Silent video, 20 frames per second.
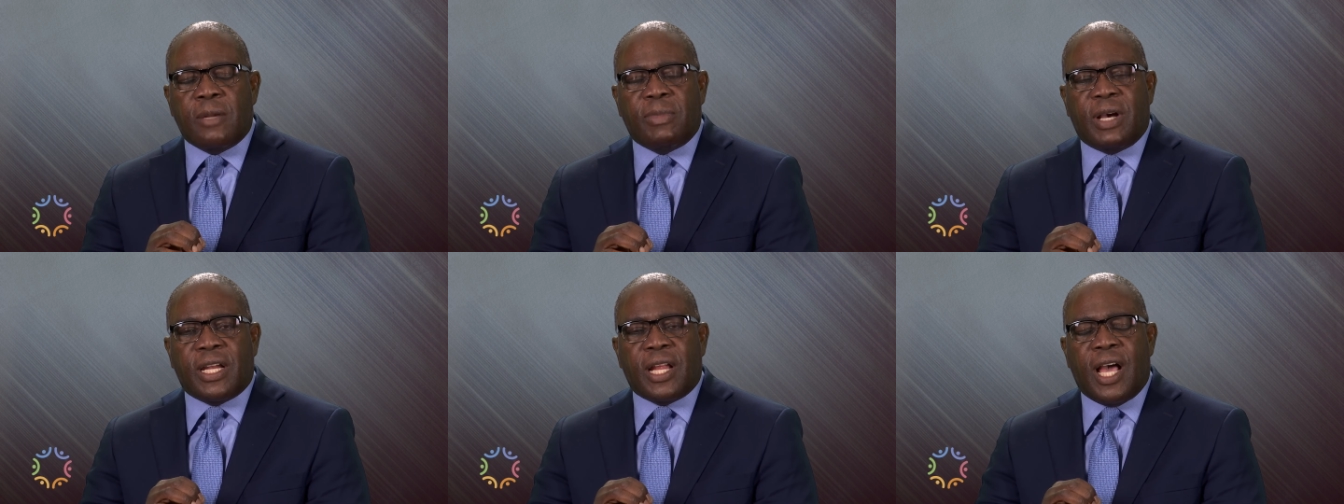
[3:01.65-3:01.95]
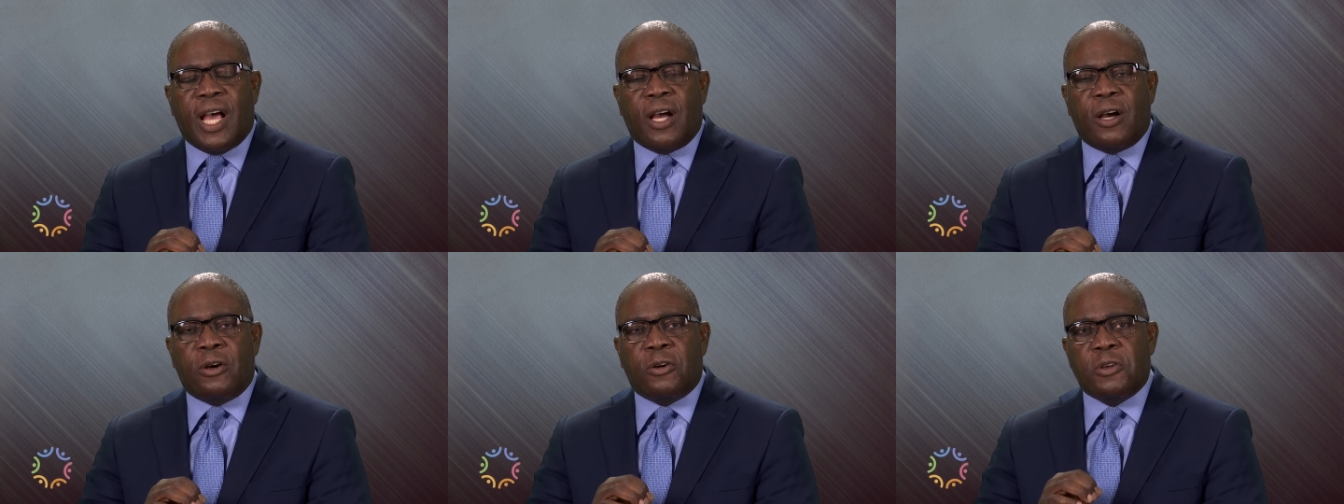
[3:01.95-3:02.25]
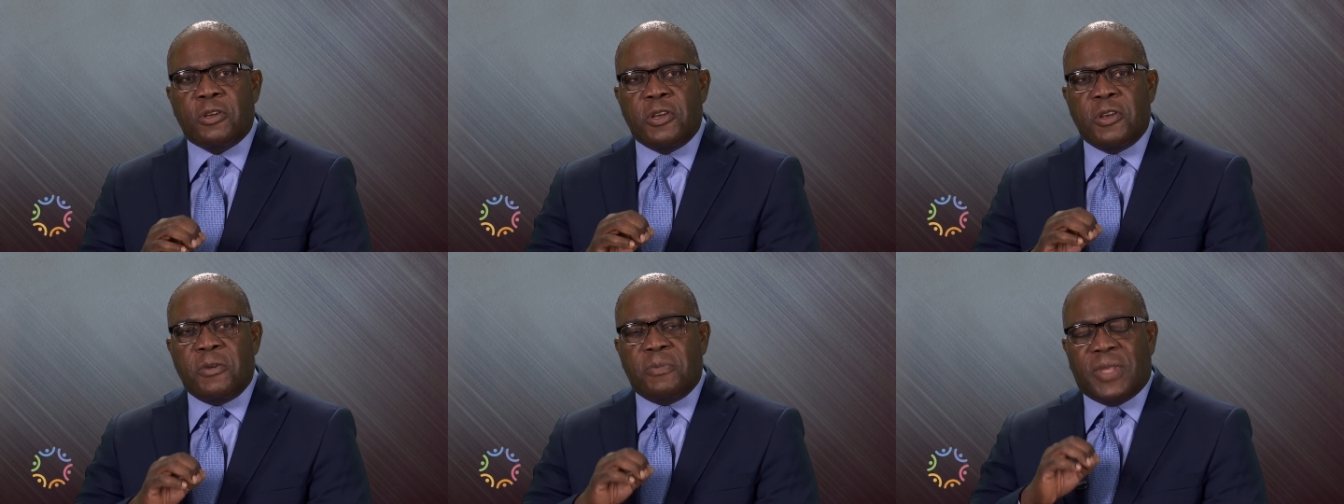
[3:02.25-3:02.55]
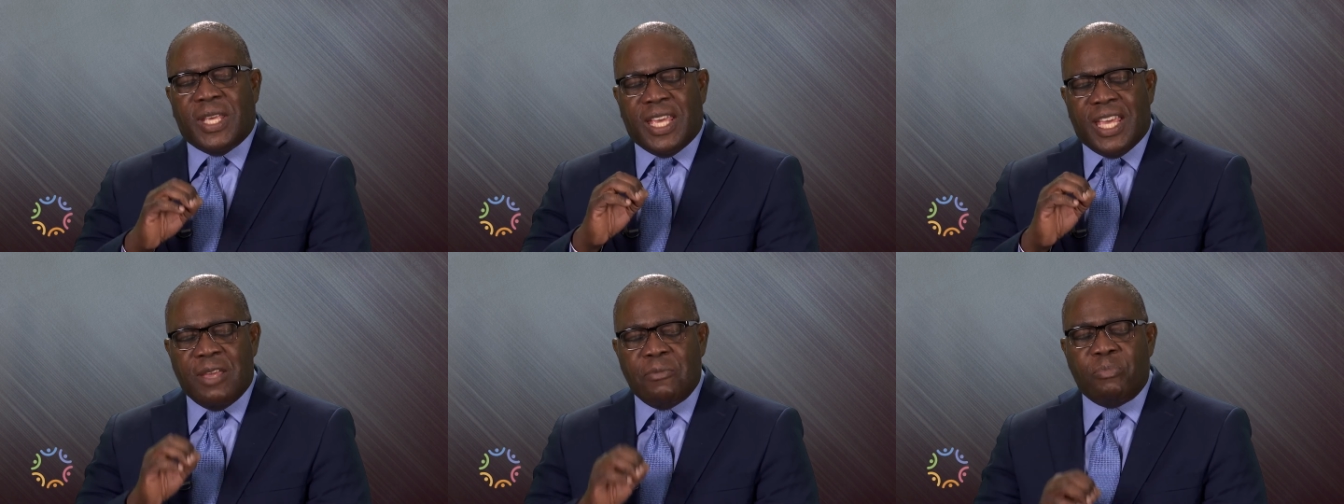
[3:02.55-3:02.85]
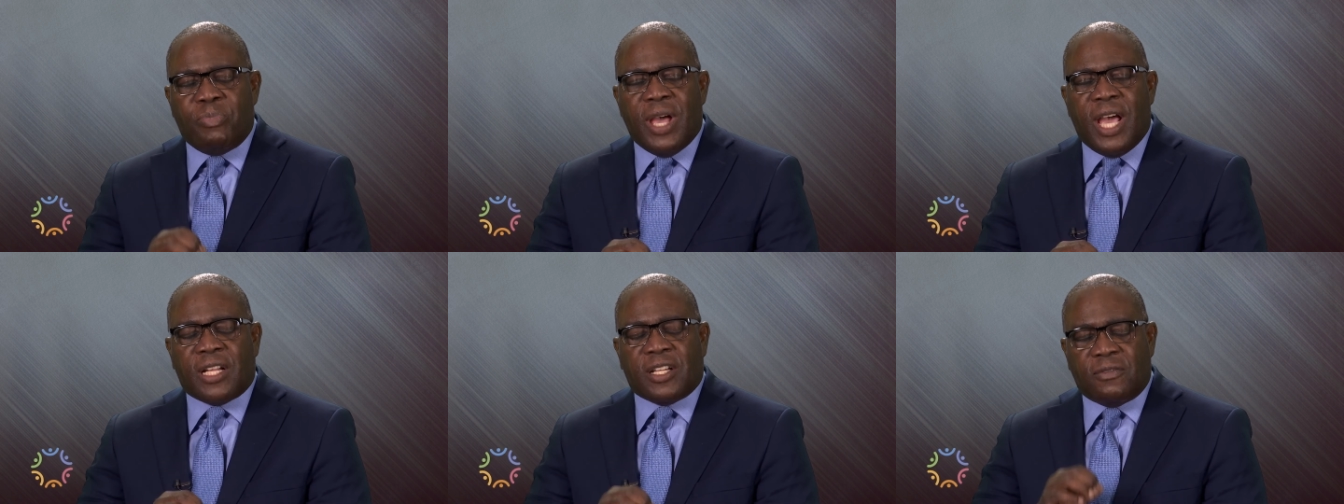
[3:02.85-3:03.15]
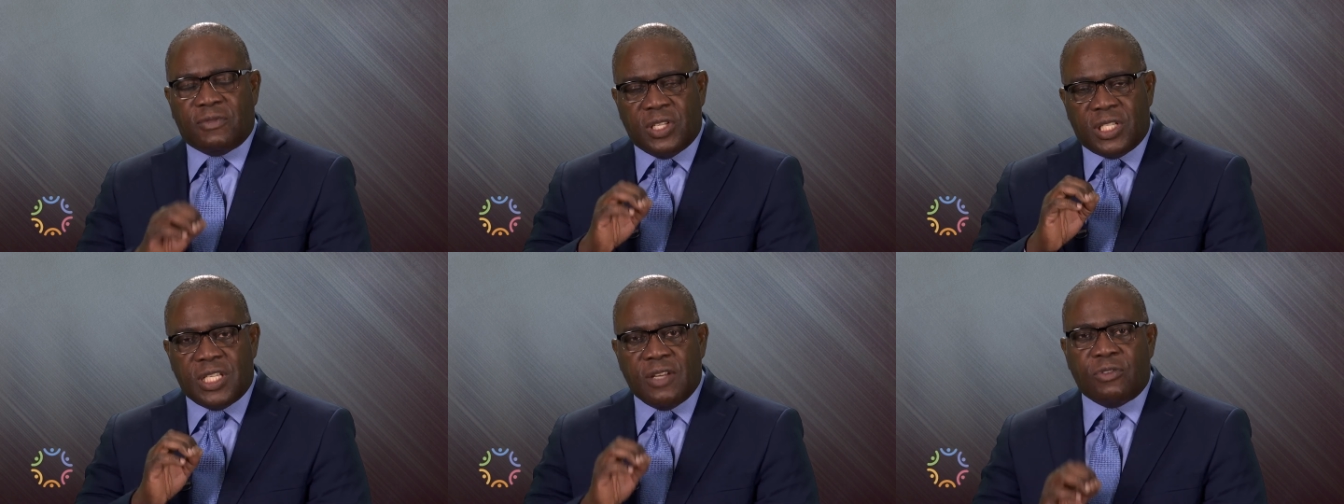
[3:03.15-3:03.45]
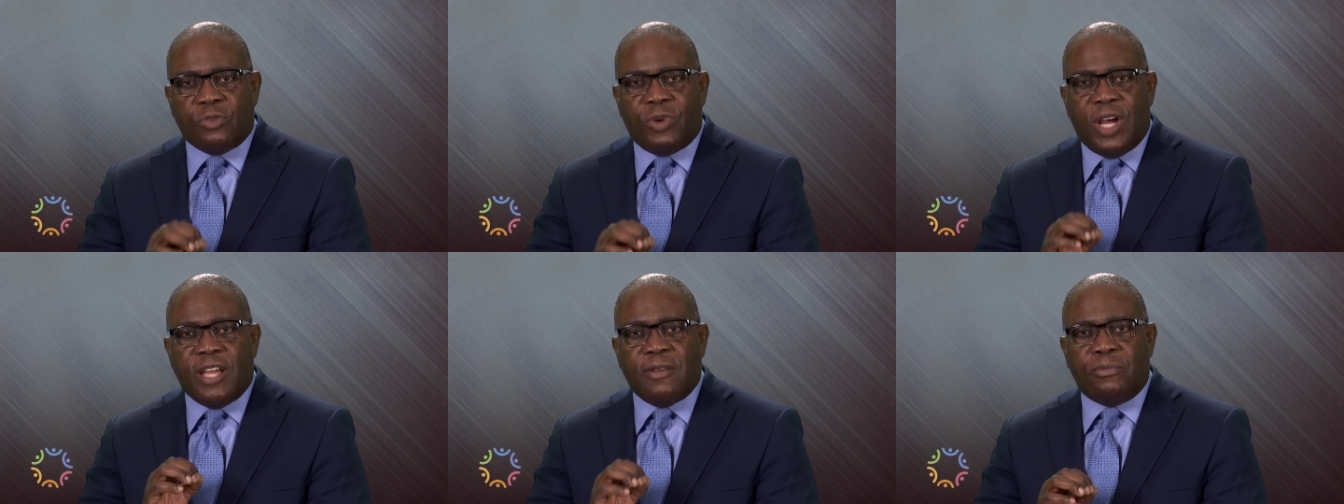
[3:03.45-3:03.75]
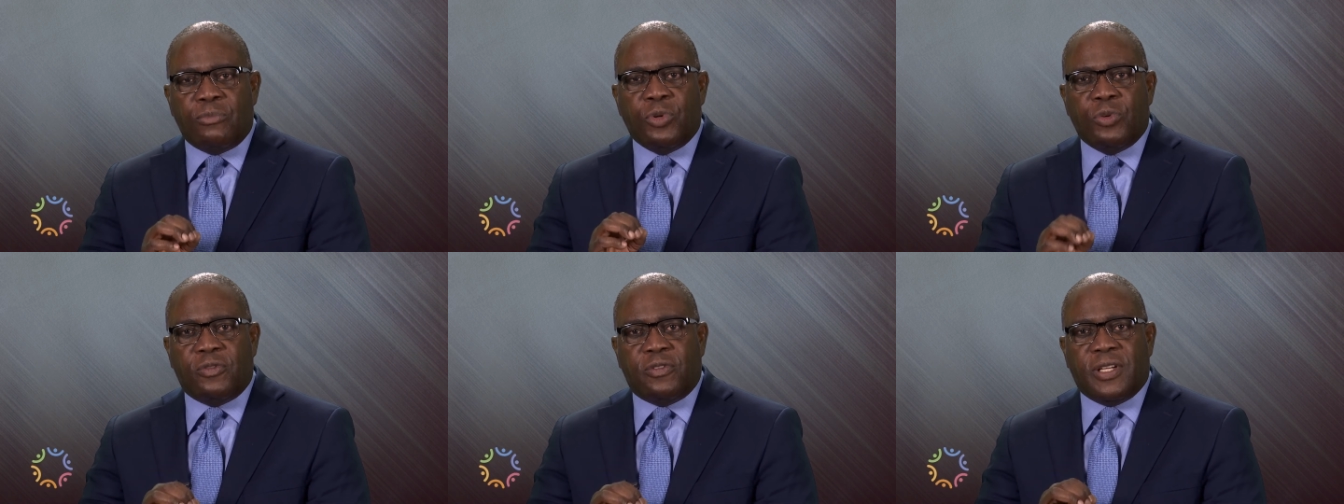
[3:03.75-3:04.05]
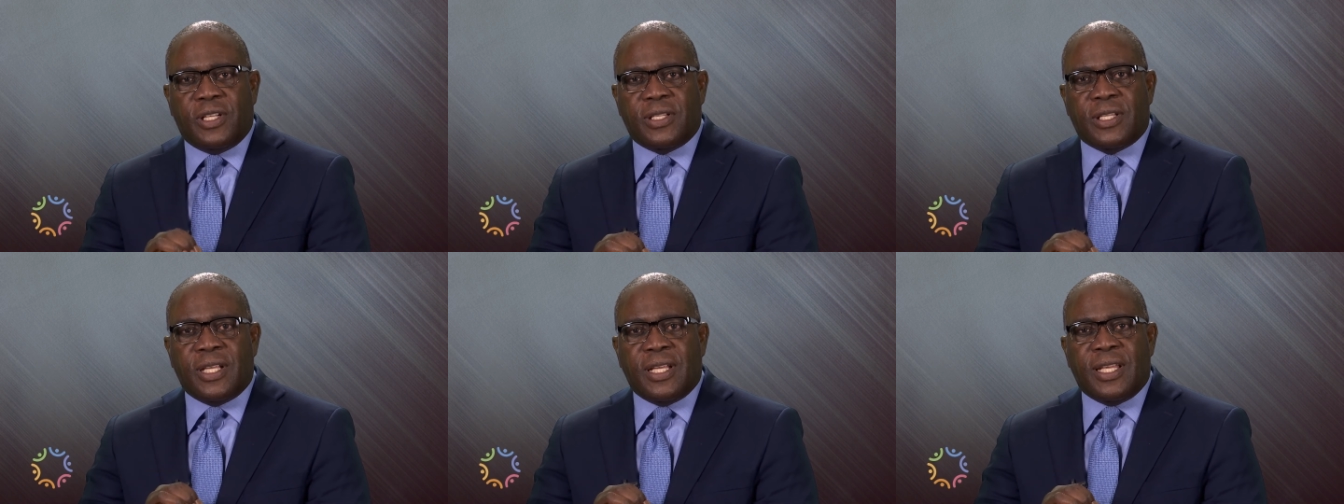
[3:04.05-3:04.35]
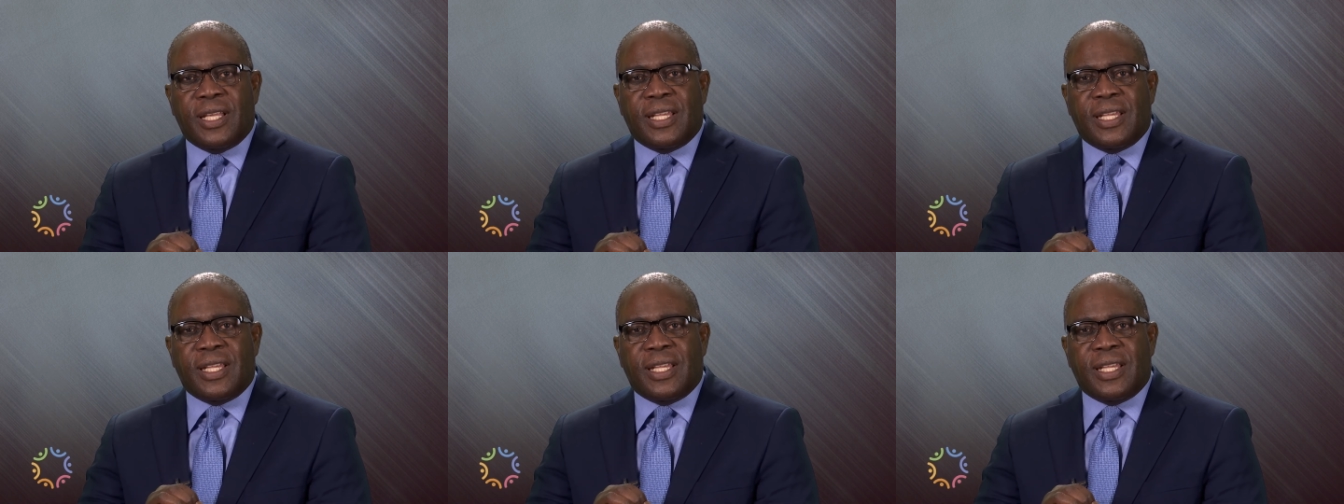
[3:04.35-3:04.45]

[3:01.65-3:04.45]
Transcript: about how the impact of the civil rights movement